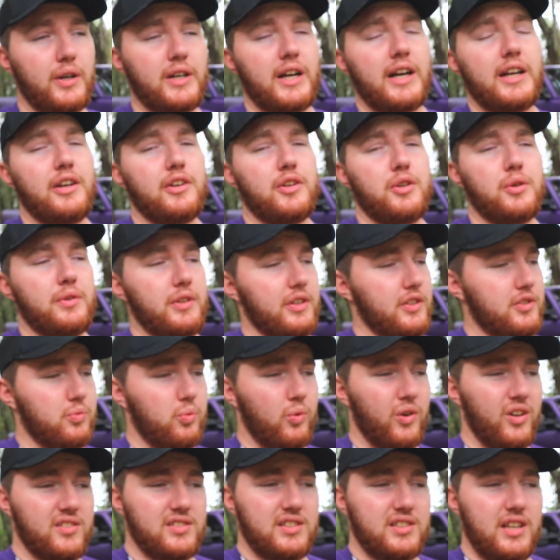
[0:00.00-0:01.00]
And I can do this
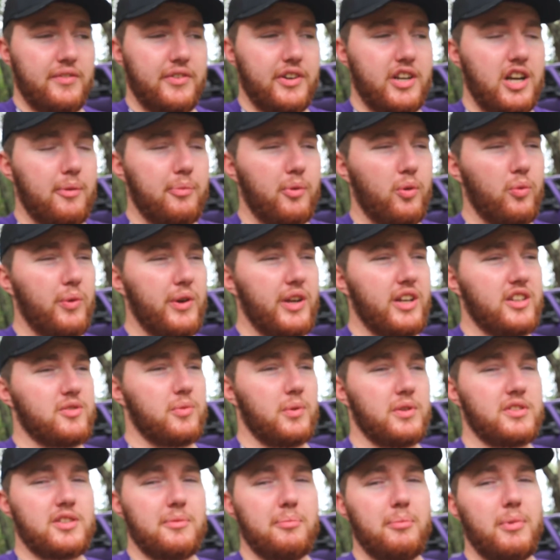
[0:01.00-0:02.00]
once every couple weeks,
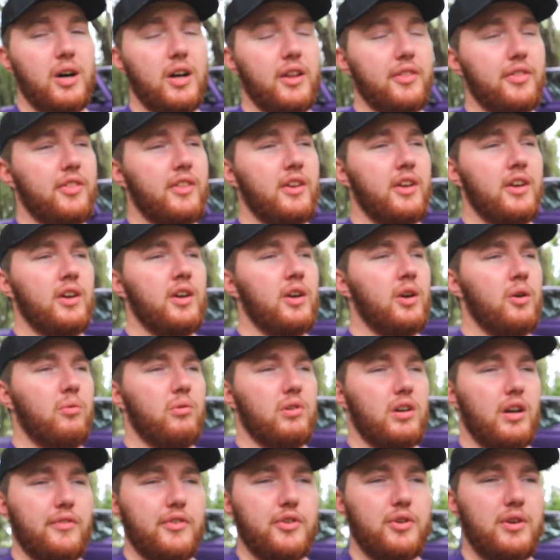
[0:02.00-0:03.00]
once a month,
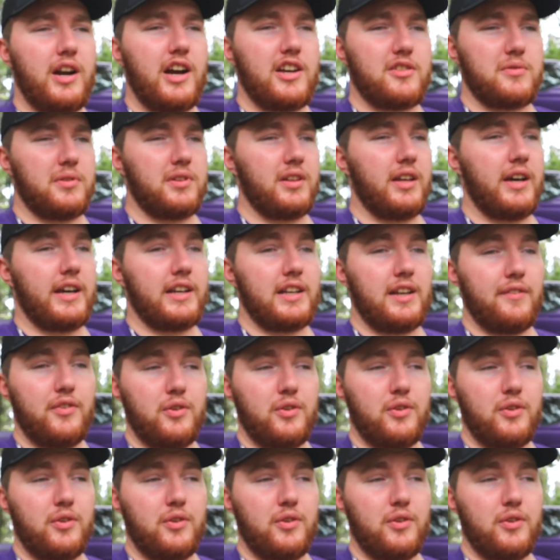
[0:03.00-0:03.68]
whatever you guys would like.